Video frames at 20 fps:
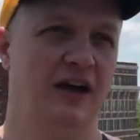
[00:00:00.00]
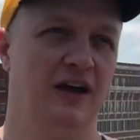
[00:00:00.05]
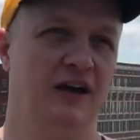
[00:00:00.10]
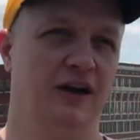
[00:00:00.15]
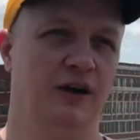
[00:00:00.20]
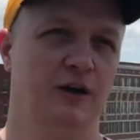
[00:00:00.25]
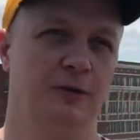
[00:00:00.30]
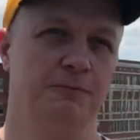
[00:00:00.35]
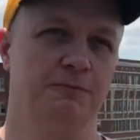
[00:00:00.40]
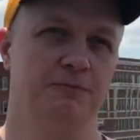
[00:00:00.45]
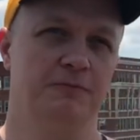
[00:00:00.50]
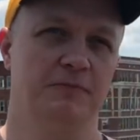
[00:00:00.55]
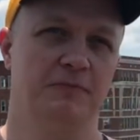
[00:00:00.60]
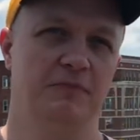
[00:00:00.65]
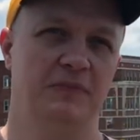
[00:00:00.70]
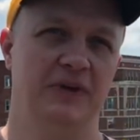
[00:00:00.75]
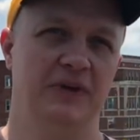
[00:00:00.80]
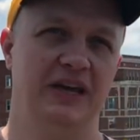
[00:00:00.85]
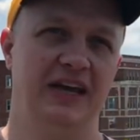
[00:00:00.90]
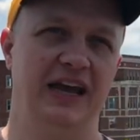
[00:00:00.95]

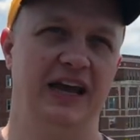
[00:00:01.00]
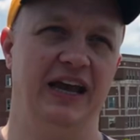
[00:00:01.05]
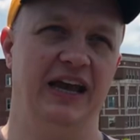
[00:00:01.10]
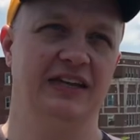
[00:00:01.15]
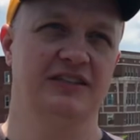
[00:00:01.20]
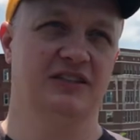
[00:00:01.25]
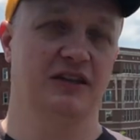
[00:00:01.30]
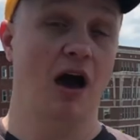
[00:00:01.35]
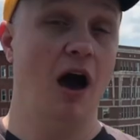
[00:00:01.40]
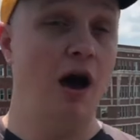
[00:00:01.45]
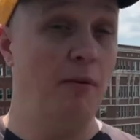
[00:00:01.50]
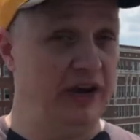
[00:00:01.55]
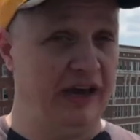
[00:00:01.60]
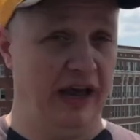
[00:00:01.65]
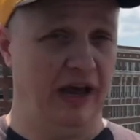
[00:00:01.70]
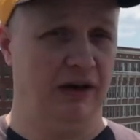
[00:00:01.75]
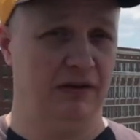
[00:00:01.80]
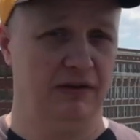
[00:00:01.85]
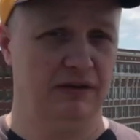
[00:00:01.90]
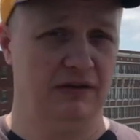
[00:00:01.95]
Um, it's coming
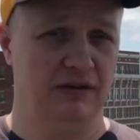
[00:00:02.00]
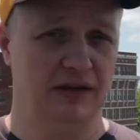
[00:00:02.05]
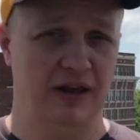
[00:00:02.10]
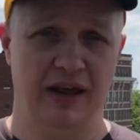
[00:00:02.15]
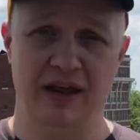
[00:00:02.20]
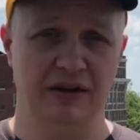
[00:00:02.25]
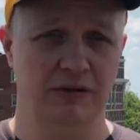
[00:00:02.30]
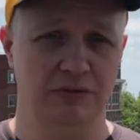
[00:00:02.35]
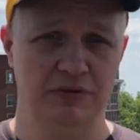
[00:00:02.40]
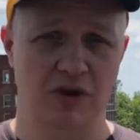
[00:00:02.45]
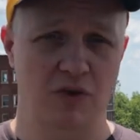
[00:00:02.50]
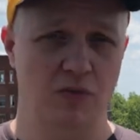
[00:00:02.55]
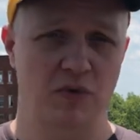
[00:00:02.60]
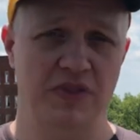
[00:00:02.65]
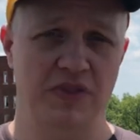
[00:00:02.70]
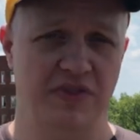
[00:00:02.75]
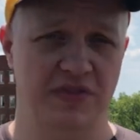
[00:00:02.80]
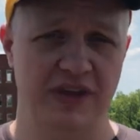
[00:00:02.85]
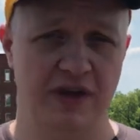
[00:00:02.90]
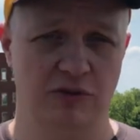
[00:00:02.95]
out, and I don't know
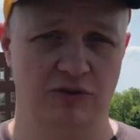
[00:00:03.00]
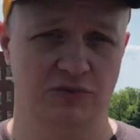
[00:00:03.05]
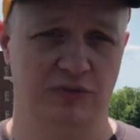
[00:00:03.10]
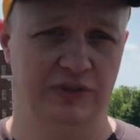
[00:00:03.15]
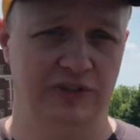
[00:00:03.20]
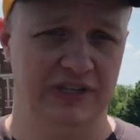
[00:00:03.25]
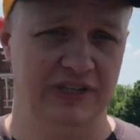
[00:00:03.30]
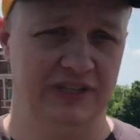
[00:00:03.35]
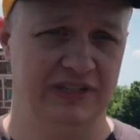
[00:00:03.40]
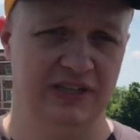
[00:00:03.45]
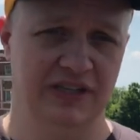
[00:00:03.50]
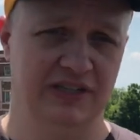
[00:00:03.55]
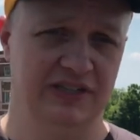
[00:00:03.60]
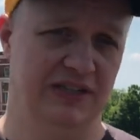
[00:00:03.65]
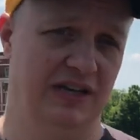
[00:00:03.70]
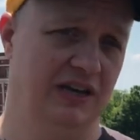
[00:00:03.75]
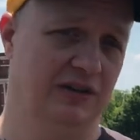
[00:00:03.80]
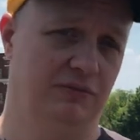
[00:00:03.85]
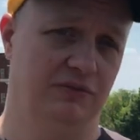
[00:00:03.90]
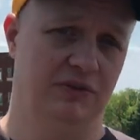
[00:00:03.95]
when Theo's release
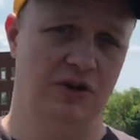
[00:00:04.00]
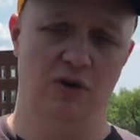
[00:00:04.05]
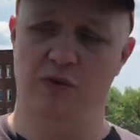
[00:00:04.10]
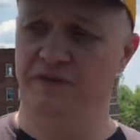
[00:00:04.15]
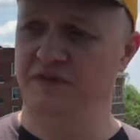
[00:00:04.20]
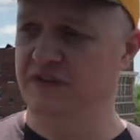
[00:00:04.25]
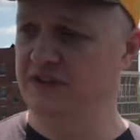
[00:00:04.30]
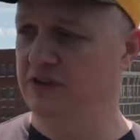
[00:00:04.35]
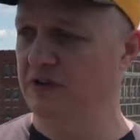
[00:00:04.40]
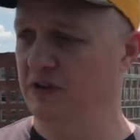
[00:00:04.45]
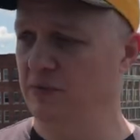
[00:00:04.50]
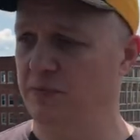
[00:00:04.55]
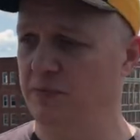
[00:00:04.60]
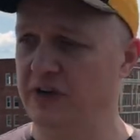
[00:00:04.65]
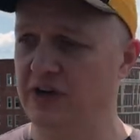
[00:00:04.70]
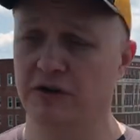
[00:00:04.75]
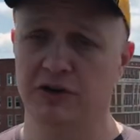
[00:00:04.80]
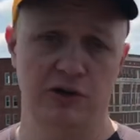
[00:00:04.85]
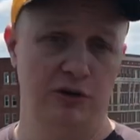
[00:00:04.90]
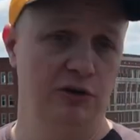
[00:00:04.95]
is, and I don't know if it's going to
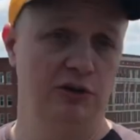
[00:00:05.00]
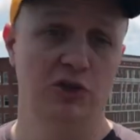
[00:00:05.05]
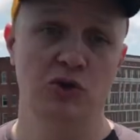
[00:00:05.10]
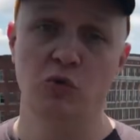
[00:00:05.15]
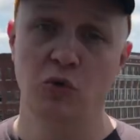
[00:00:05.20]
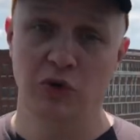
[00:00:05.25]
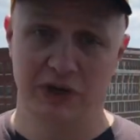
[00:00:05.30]
be on Hulu.